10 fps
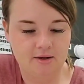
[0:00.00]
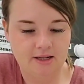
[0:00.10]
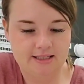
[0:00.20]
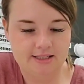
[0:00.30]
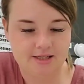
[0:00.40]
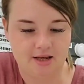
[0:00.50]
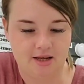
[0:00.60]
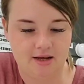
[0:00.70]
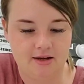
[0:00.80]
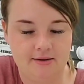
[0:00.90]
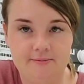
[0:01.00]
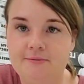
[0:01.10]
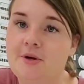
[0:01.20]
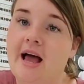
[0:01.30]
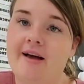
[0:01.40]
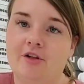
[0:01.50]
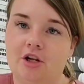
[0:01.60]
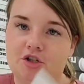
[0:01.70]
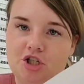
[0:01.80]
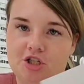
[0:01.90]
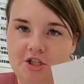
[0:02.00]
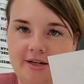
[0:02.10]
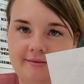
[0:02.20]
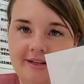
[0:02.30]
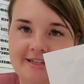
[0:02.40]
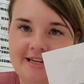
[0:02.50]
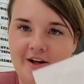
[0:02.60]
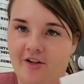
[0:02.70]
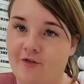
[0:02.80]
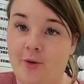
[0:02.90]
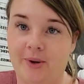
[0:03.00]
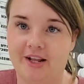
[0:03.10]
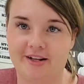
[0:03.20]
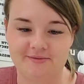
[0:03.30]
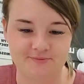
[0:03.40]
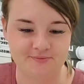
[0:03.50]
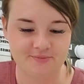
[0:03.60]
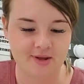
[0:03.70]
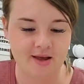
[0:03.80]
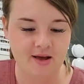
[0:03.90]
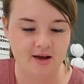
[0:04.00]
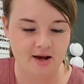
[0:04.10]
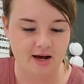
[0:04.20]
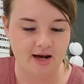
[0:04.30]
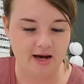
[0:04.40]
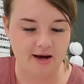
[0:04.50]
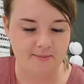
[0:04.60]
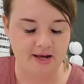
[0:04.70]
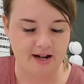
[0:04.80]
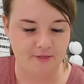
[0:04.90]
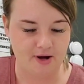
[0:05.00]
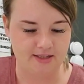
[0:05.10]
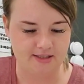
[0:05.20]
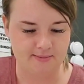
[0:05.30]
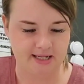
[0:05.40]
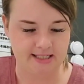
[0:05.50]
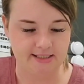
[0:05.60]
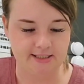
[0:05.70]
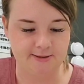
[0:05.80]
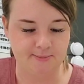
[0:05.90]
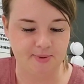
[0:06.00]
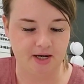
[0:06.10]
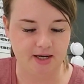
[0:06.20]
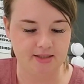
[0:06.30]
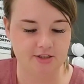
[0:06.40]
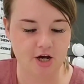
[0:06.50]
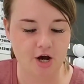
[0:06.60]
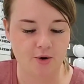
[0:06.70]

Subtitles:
Let's see. I have a little cheat sheet exactly of what we did. And I lost my spot.